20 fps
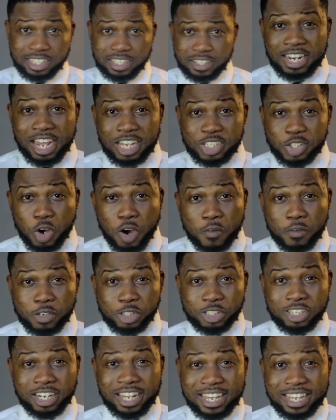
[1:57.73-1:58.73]
That's all for
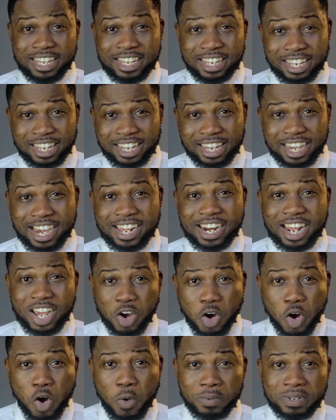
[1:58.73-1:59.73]
today, and I
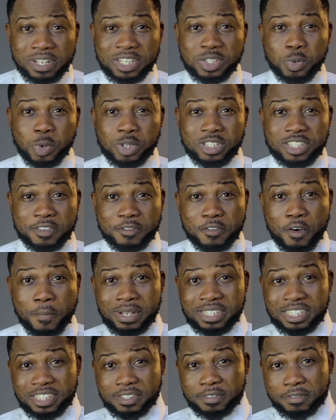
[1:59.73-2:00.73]
hope this was
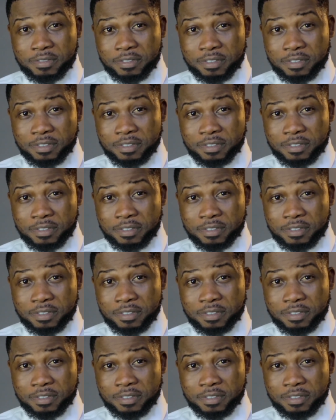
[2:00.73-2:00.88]
informative.